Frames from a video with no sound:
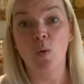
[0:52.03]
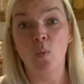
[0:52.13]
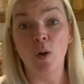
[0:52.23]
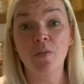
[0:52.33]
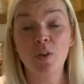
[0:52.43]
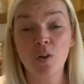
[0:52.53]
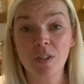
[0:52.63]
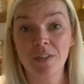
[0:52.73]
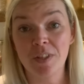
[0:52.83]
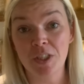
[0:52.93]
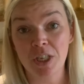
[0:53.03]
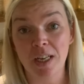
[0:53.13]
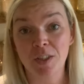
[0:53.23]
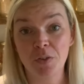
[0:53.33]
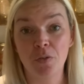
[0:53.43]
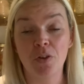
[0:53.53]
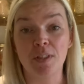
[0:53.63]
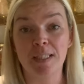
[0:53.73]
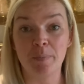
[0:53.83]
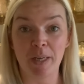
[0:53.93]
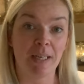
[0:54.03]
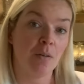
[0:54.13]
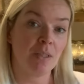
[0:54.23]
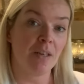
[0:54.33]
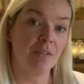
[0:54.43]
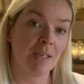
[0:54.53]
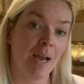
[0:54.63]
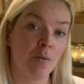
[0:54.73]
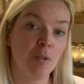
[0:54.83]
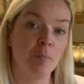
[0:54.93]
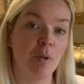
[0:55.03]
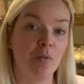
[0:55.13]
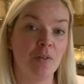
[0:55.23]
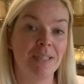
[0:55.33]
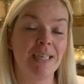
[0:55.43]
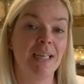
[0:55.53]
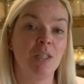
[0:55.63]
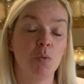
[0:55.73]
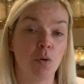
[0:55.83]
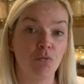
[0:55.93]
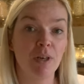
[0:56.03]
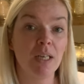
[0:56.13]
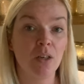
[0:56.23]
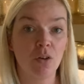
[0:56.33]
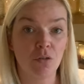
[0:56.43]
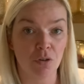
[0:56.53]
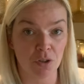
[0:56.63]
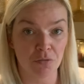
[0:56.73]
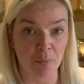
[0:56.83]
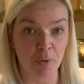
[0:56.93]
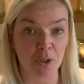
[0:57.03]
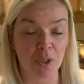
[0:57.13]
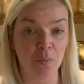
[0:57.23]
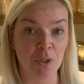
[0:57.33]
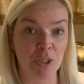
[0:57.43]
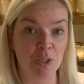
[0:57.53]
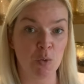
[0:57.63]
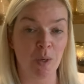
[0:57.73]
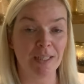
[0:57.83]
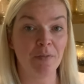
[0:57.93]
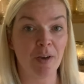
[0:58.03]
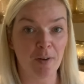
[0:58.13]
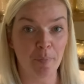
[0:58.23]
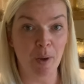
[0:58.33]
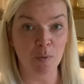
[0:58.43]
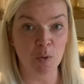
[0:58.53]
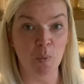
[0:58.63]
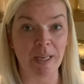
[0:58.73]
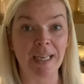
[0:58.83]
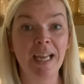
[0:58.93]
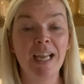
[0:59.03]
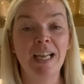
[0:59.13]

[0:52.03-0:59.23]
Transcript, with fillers: One of the goals of this challenge for us is making ourselves accountable for sticking to a really low grocery budget, which is £25 a week.